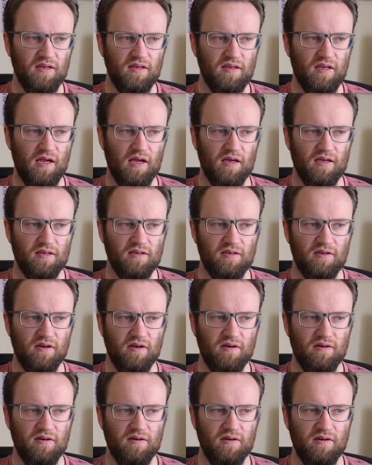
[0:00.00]
Yeah, you
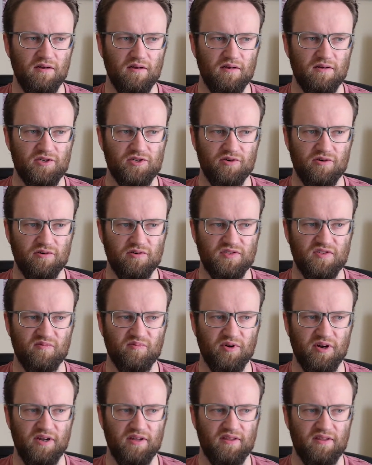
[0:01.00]
know, shortness of
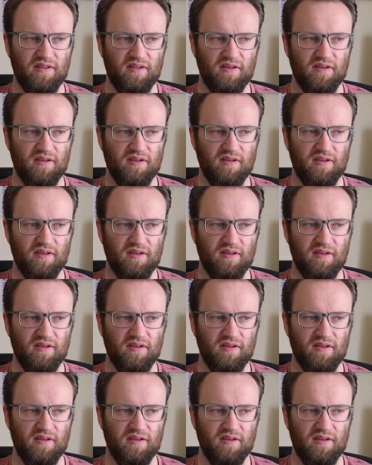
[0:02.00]
breath.